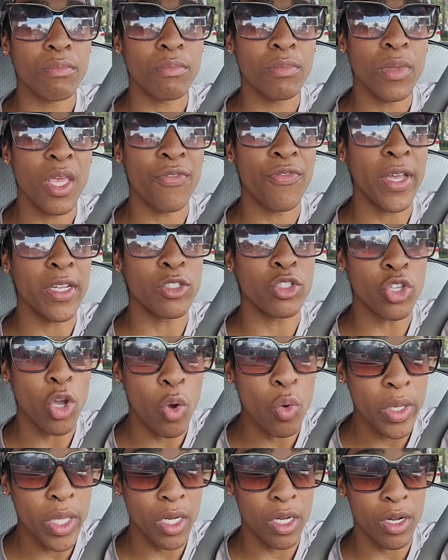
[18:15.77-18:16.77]
If I
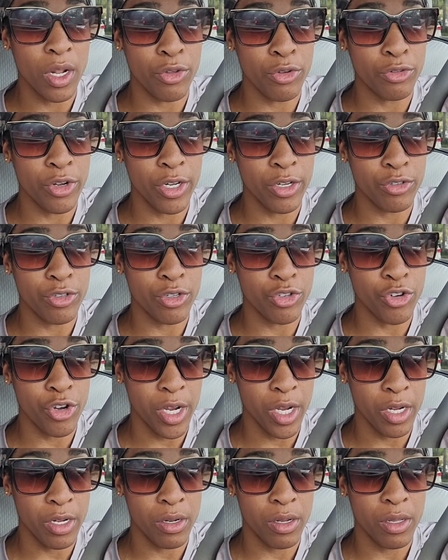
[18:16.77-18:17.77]
don't get another trainer to
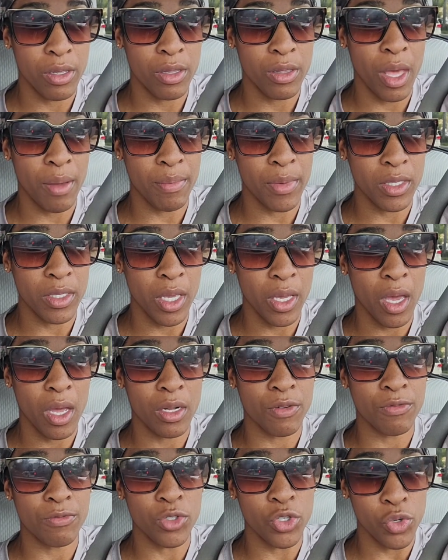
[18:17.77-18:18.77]
train, that means I got
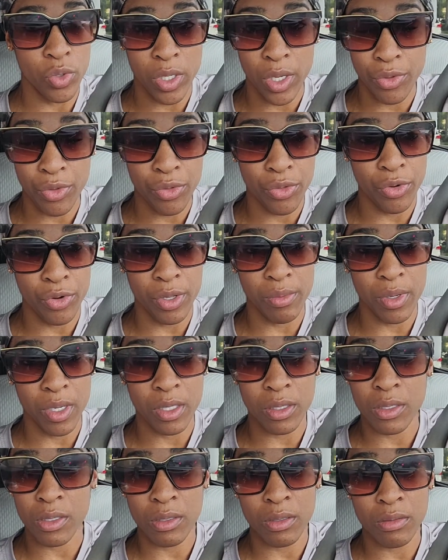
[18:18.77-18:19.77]
to do another 30
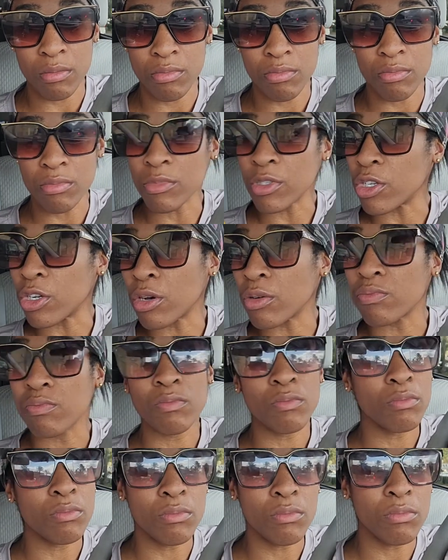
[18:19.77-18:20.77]
minutes, you know,
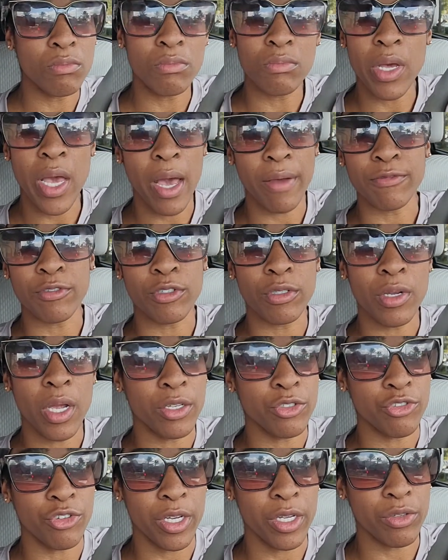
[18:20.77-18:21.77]
after I
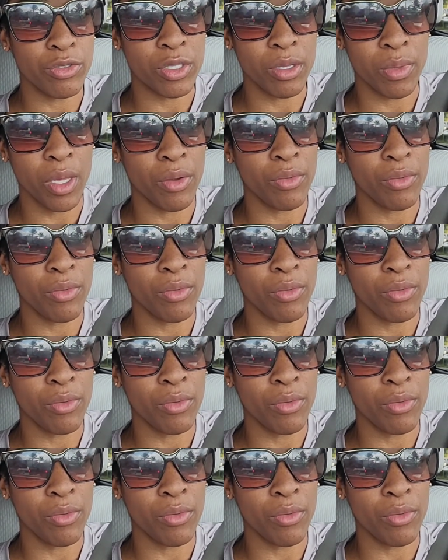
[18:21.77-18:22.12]
train or something.